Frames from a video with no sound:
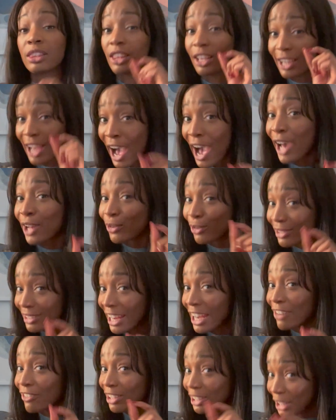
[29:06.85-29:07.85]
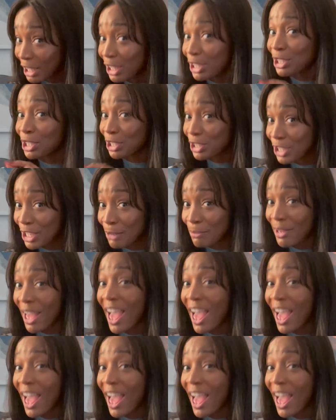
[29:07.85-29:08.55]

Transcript: the God-ordained relationship